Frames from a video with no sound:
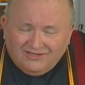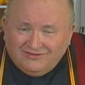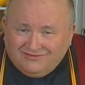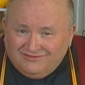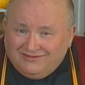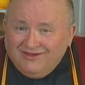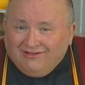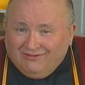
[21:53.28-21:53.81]

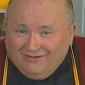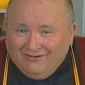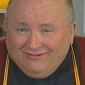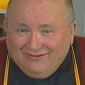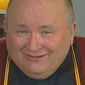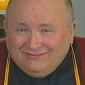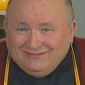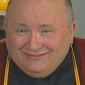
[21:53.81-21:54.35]
is killer.
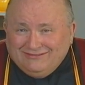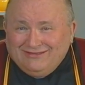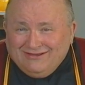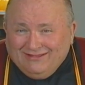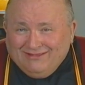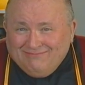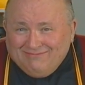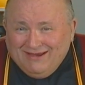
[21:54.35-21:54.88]
This is
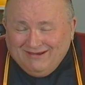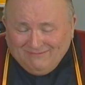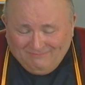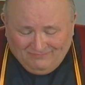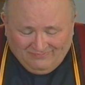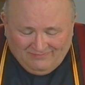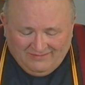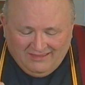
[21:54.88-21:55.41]
killing me.
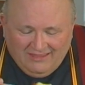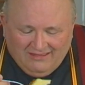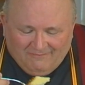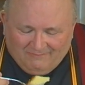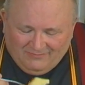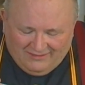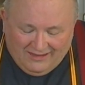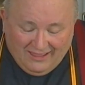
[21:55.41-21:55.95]

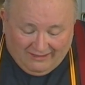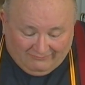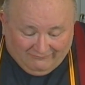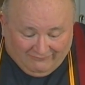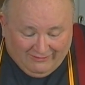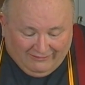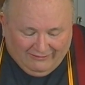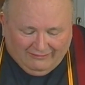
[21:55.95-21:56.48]
Yeah,
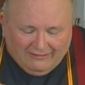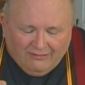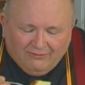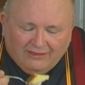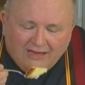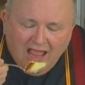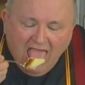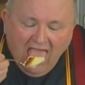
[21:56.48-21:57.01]
really, literally.